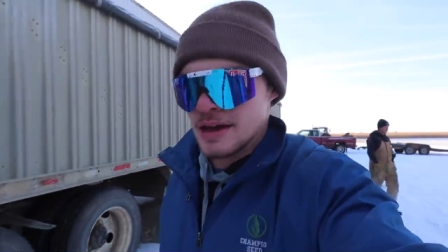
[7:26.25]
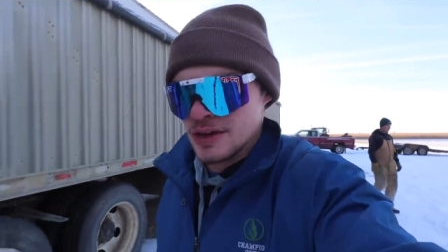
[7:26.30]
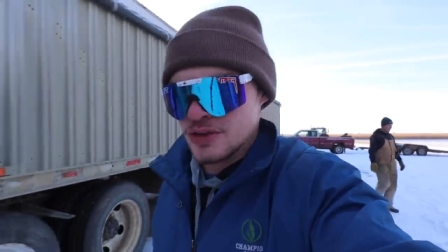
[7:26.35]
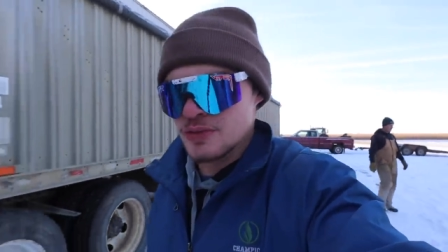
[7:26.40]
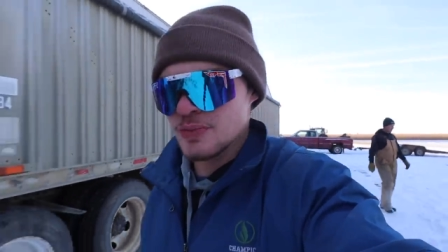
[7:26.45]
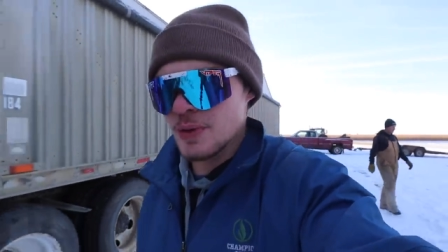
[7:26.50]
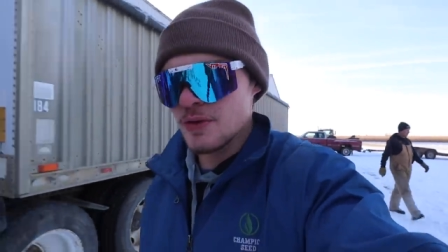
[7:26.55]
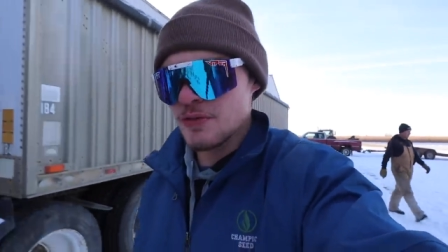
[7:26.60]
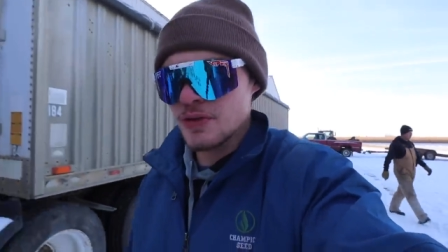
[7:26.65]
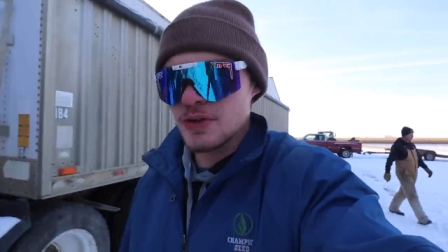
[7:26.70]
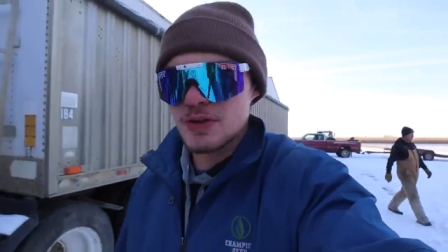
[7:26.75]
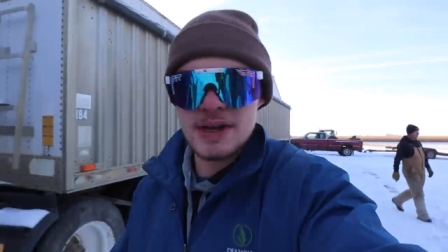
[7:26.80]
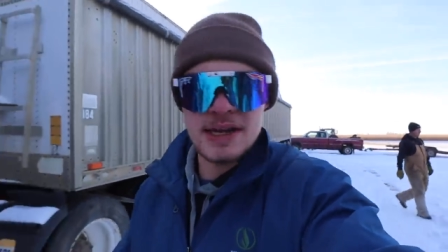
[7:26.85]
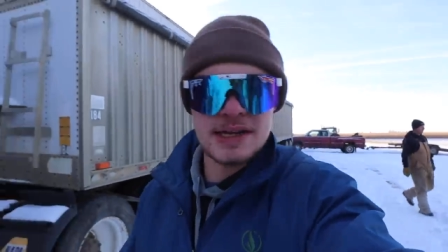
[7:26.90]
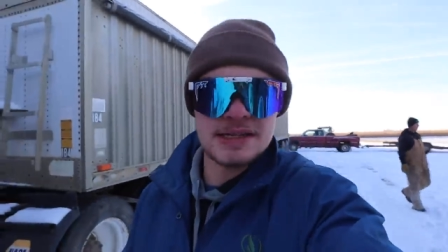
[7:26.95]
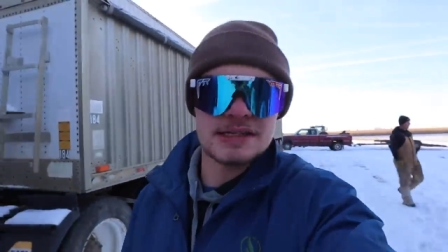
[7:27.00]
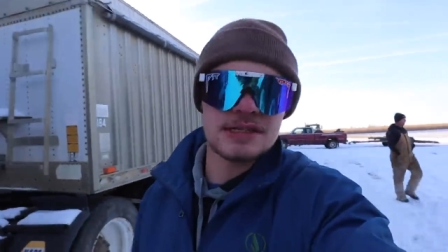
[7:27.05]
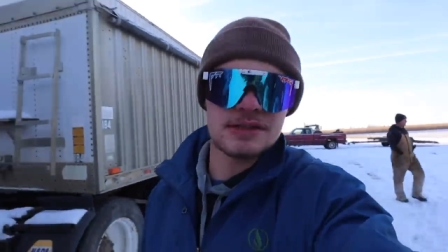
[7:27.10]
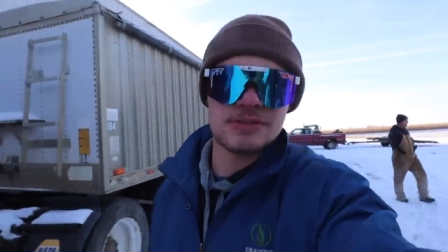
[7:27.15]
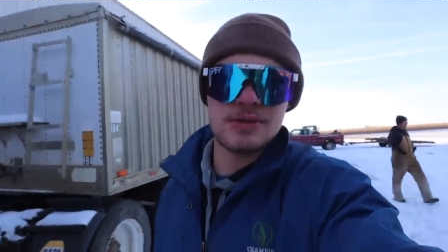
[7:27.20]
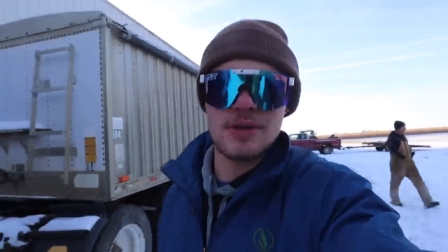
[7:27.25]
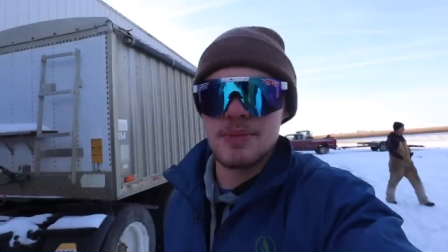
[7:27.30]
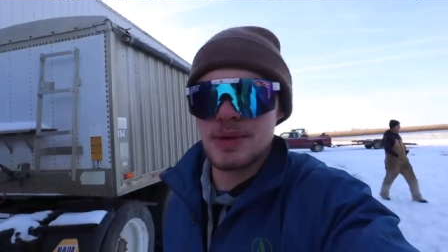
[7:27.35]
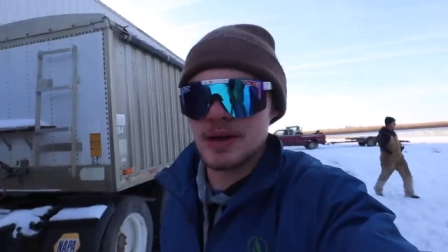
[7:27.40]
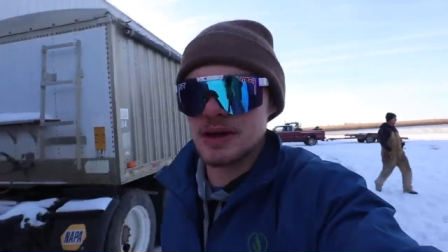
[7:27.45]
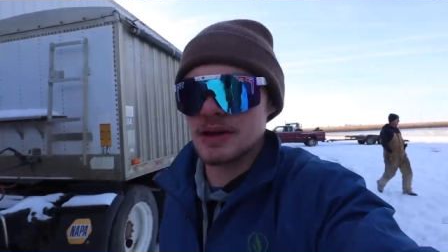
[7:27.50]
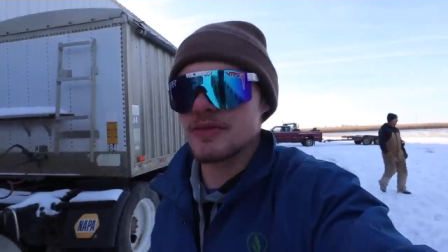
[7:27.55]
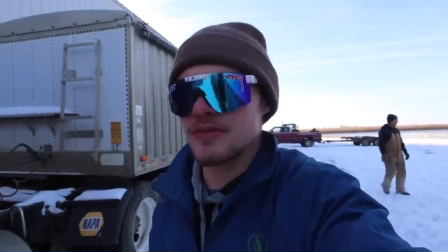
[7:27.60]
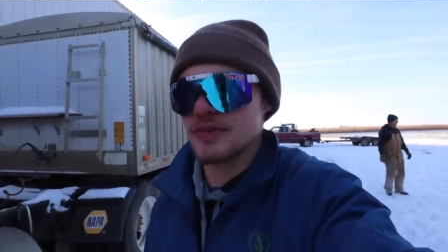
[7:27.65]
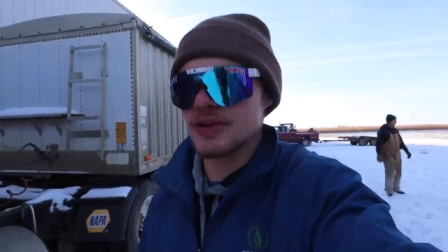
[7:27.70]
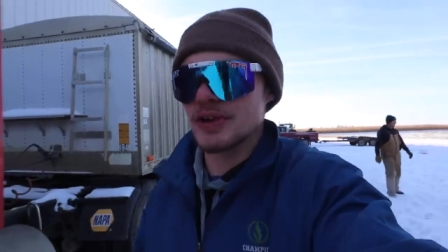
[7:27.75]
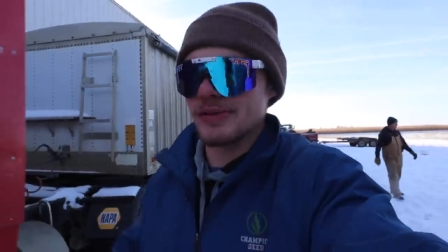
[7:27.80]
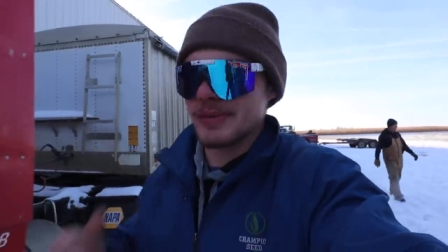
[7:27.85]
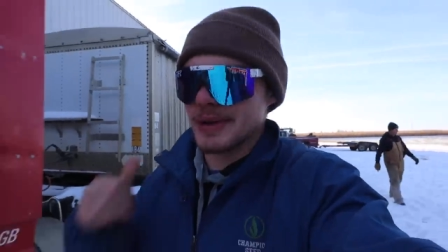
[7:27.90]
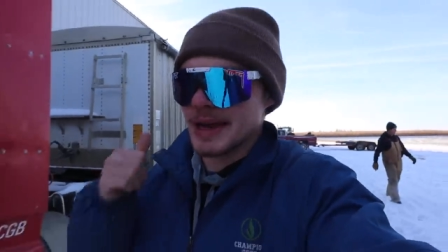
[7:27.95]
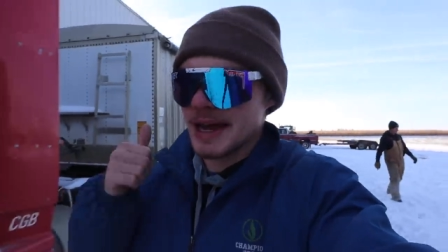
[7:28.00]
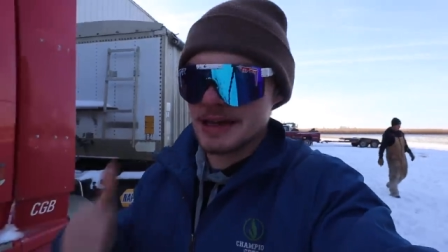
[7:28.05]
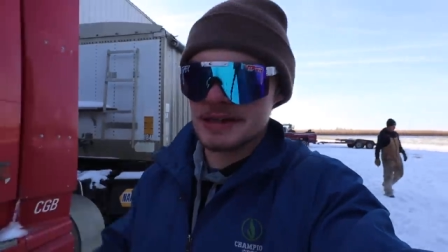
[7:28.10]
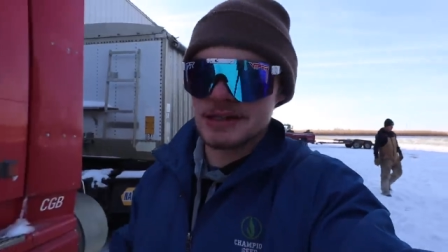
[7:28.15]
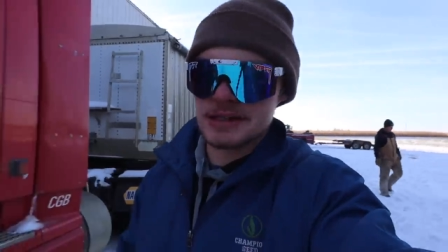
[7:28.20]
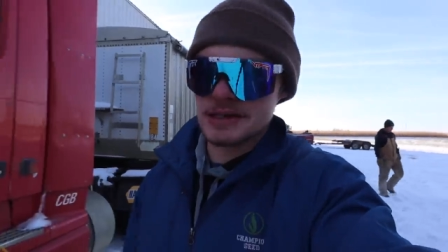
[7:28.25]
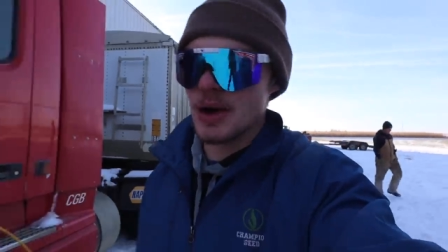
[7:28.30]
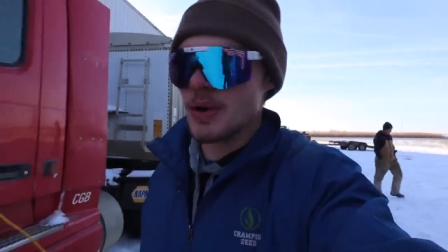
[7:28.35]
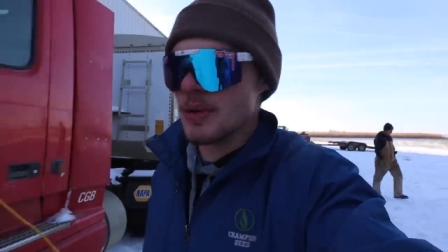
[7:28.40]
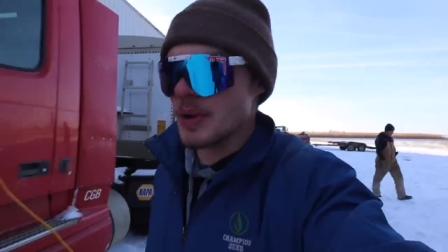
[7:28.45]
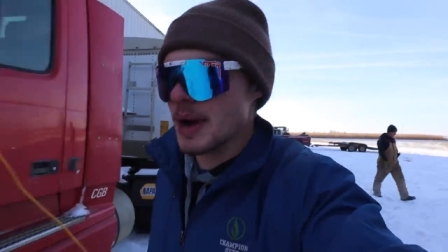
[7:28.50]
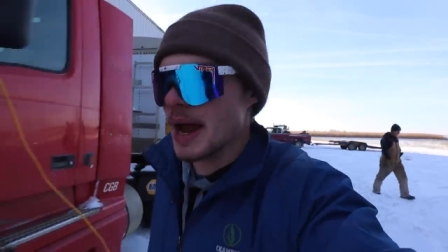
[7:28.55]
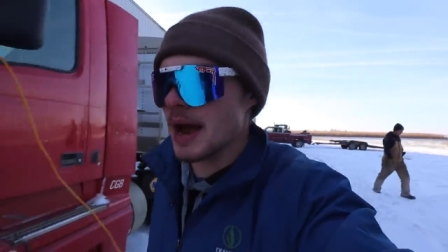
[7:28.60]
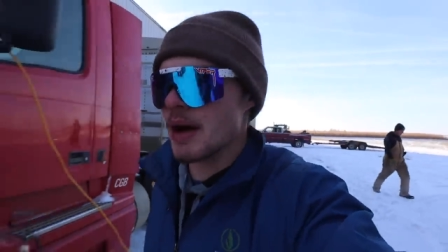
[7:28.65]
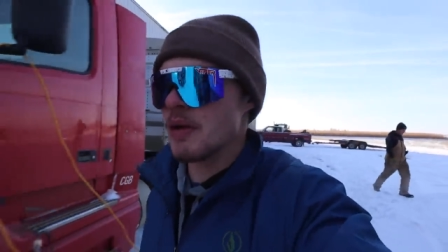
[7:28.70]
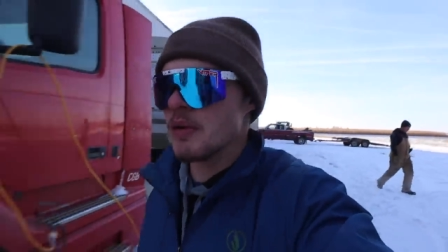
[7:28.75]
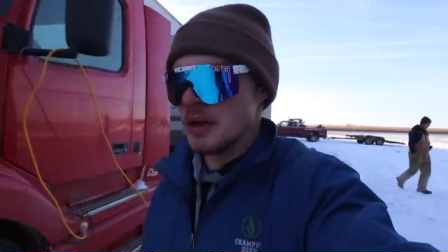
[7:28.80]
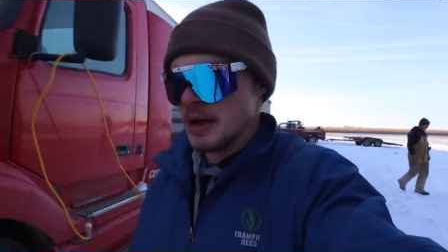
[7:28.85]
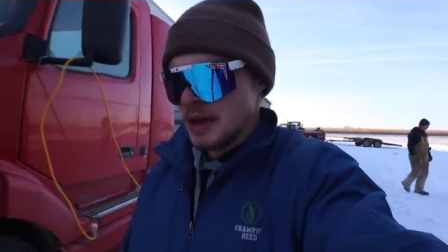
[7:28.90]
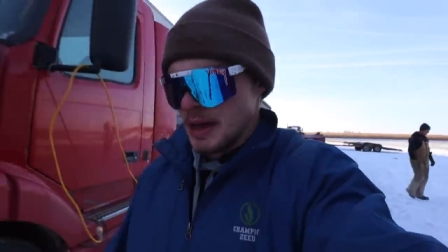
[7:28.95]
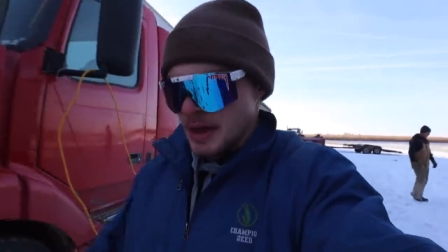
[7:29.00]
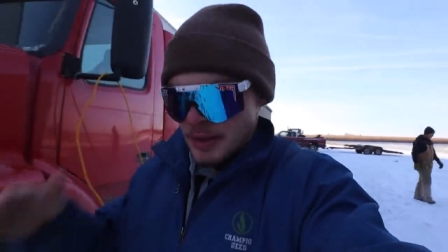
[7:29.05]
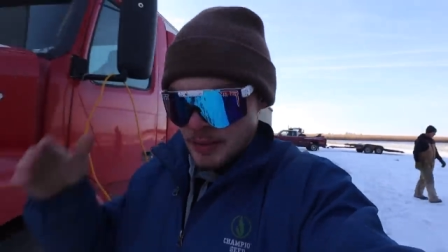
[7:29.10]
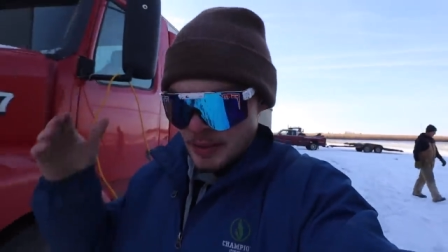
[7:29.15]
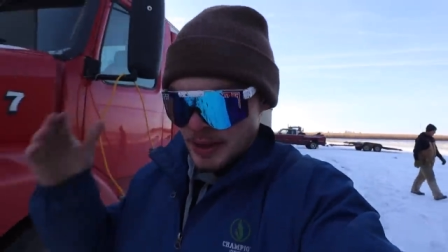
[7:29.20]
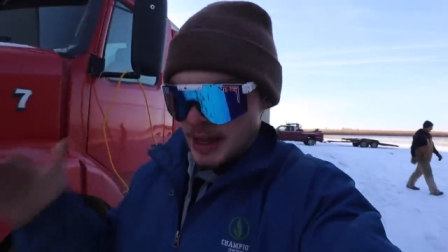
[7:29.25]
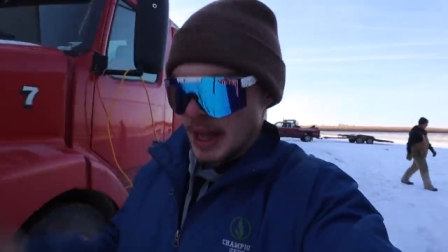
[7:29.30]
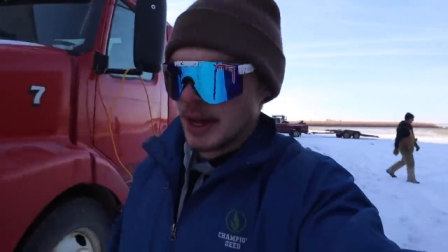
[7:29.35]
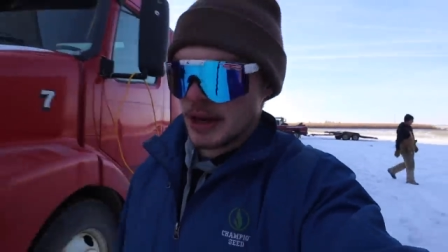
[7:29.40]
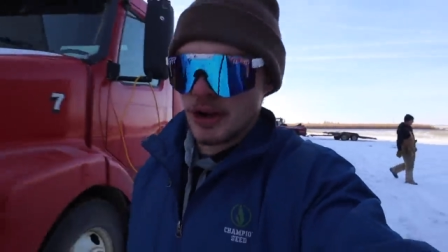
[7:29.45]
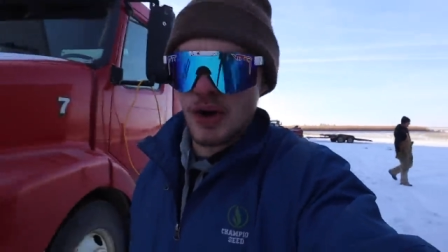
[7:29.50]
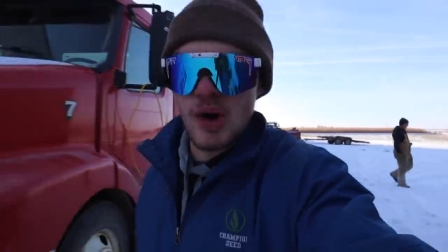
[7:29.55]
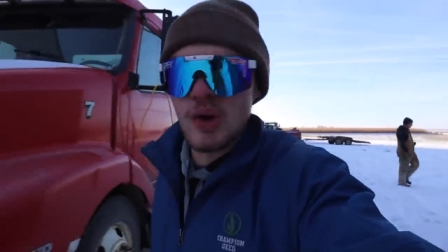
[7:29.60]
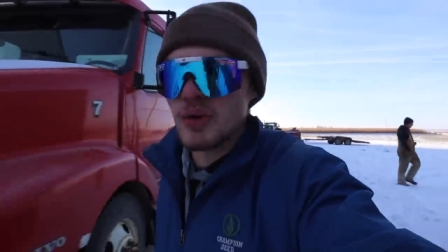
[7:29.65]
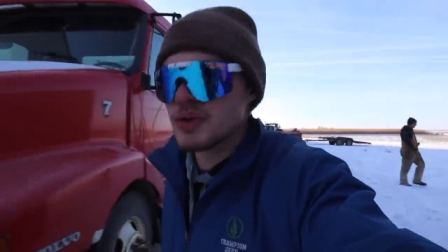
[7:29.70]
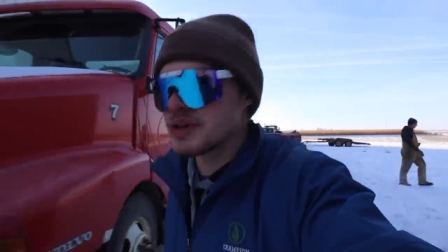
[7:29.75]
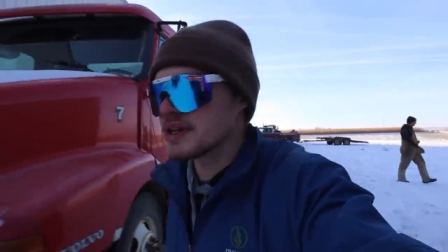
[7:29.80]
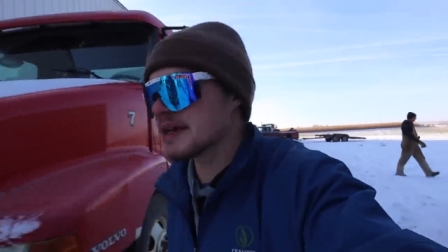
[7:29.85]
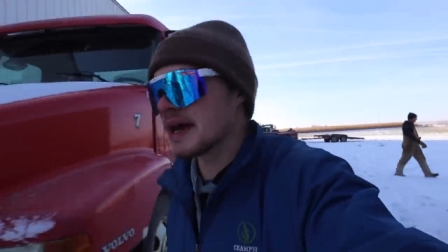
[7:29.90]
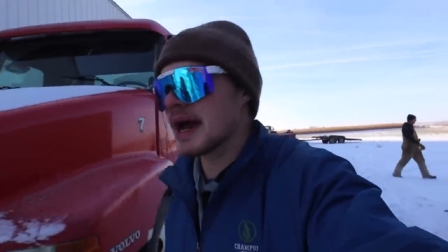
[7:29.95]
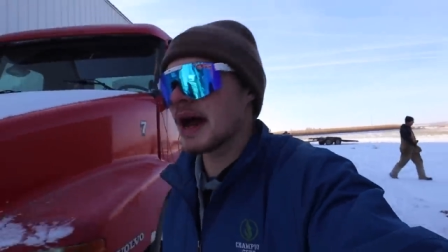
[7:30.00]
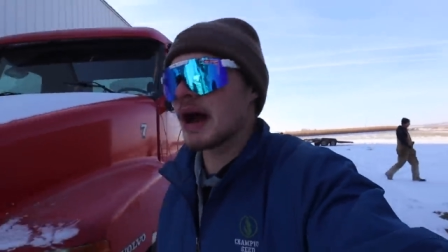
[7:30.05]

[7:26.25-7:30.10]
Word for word: It's been a few days since we've been in the field. We got snowed out, we got colded